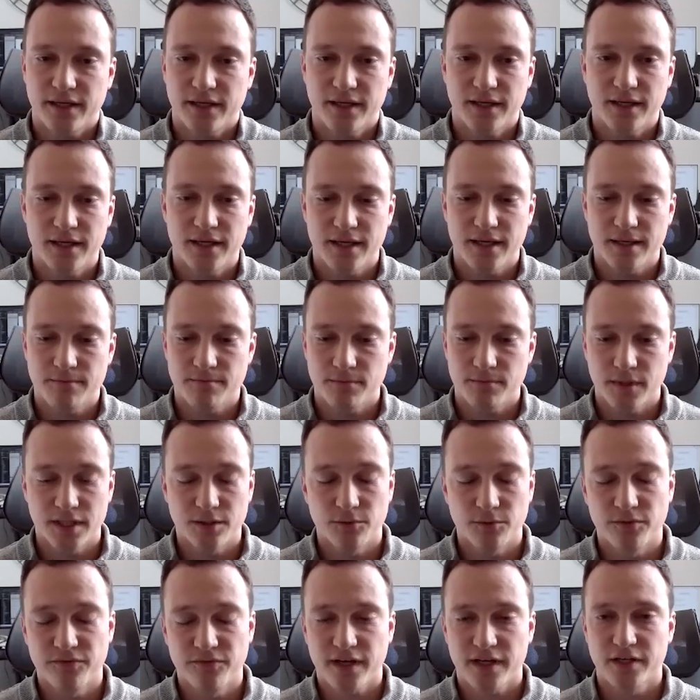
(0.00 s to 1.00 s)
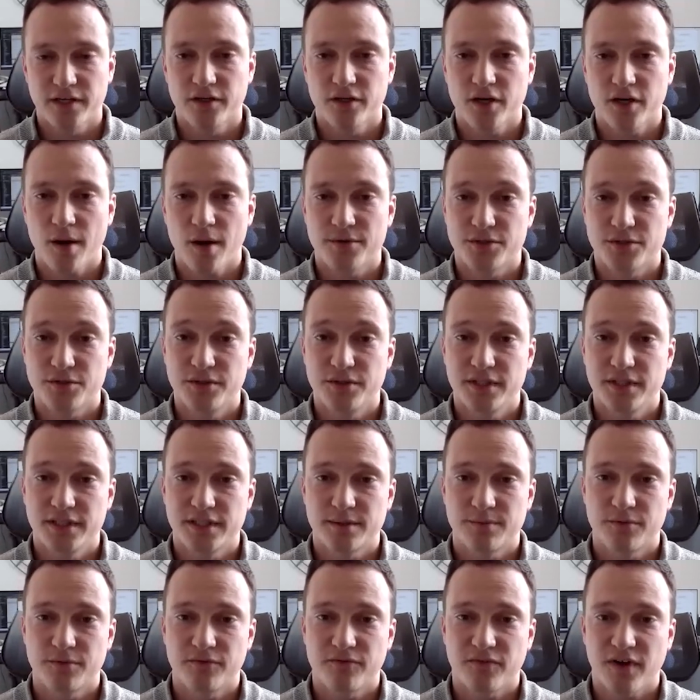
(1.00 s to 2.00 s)
Um, we've had a good opportunity
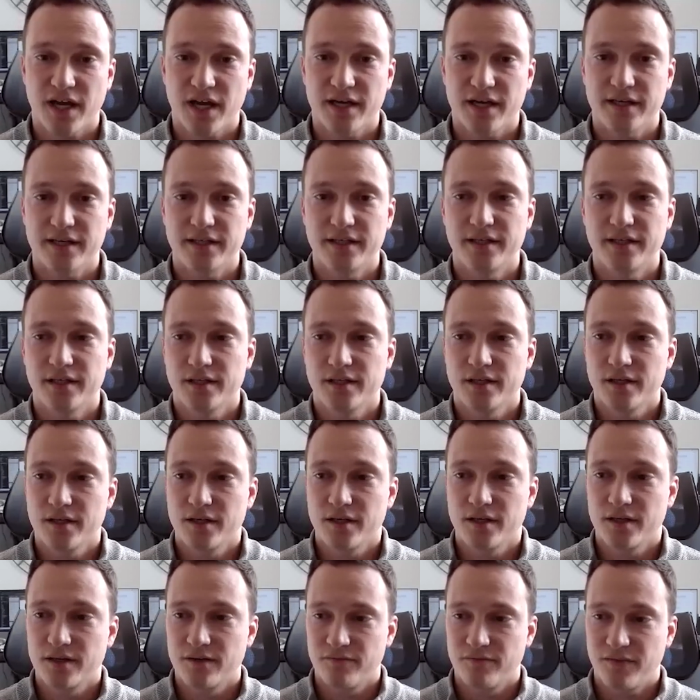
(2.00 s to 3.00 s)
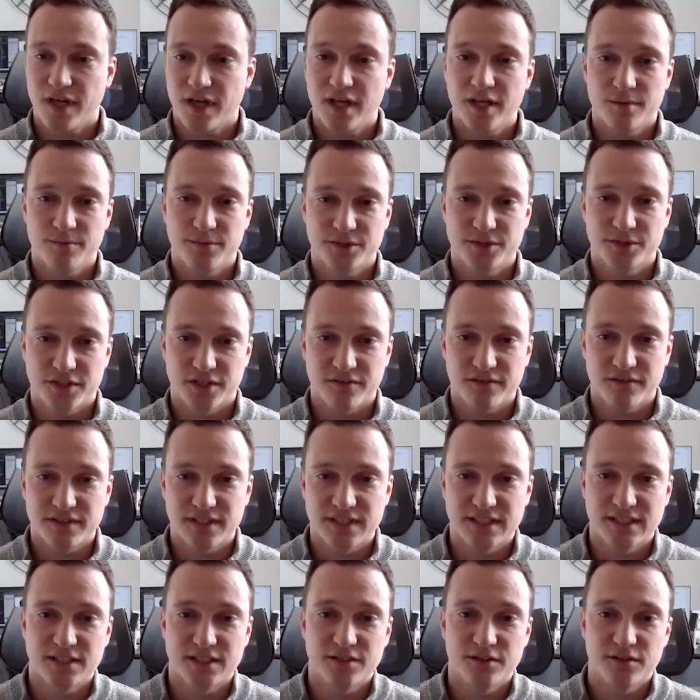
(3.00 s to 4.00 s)
to provide valuable
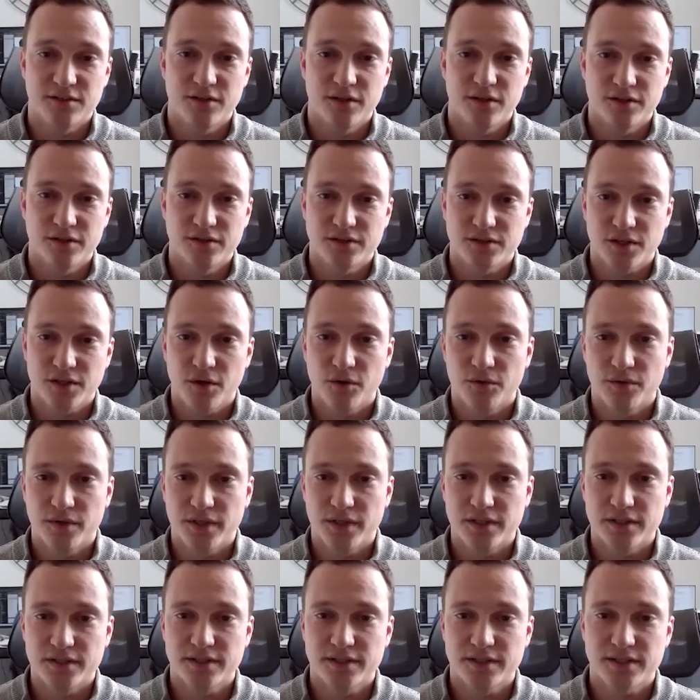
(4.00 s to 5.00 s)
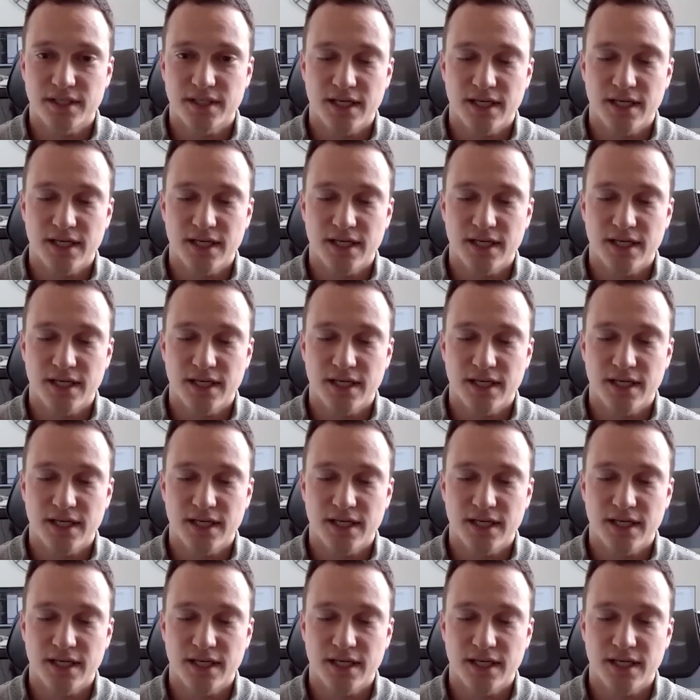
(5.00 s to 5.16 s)
services to those owners.